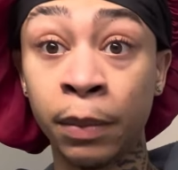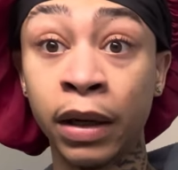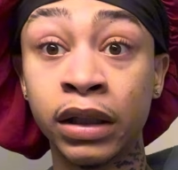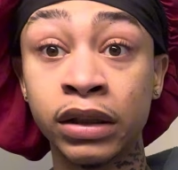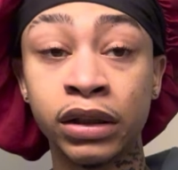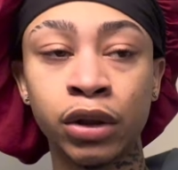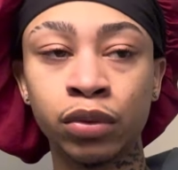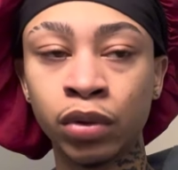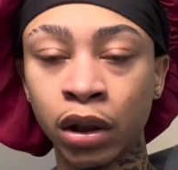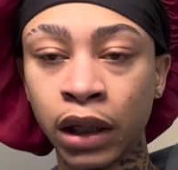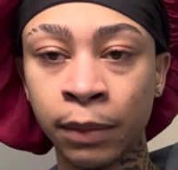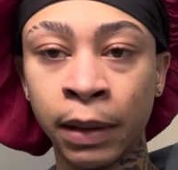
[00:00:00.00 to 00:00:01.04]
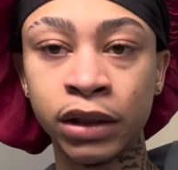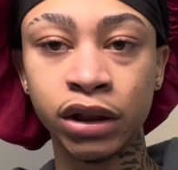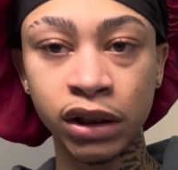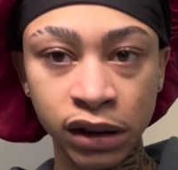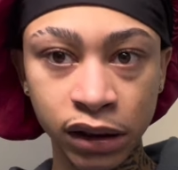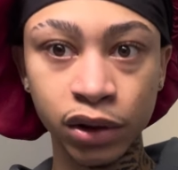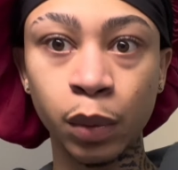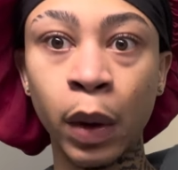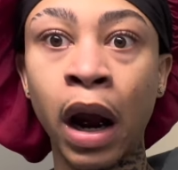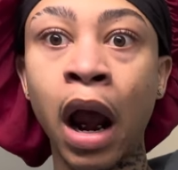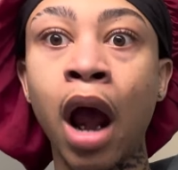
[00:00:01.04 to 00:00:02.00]
and it still look like my jeans is
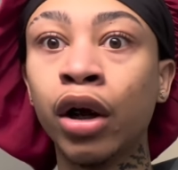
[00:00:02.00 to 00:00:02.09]
wet,